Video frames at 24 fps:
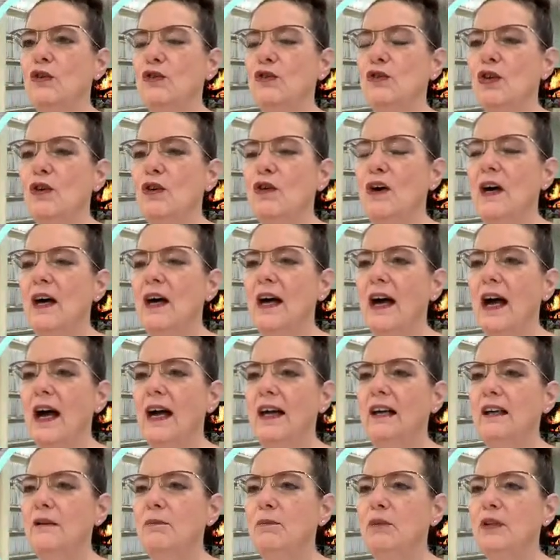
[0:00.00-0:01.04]
So I'm
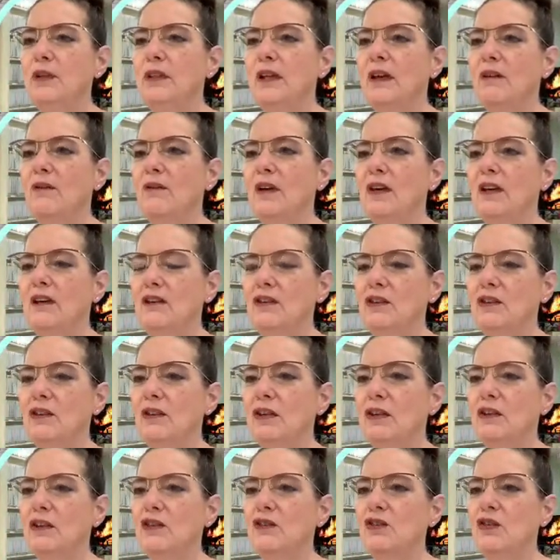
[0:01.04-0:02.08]
going to put that right under
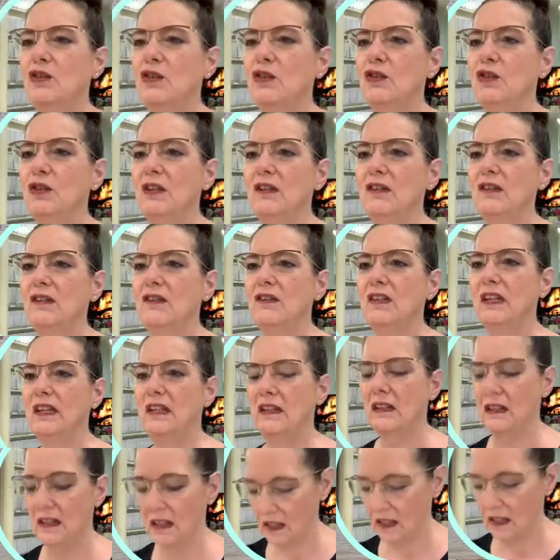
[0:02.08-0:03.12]
there so you can see
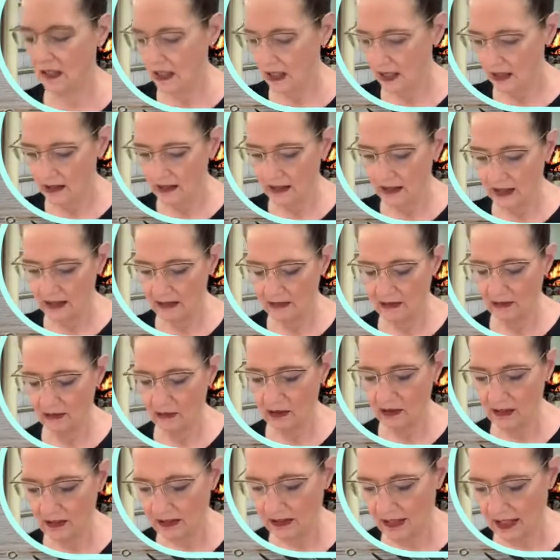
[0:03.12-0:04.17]
that these are the
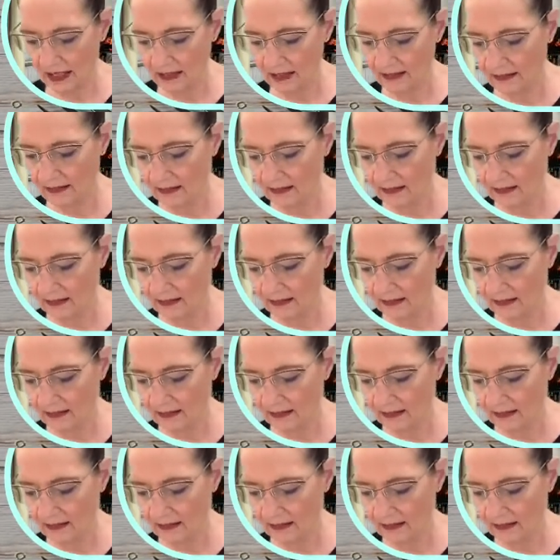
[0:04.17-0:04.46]
tines.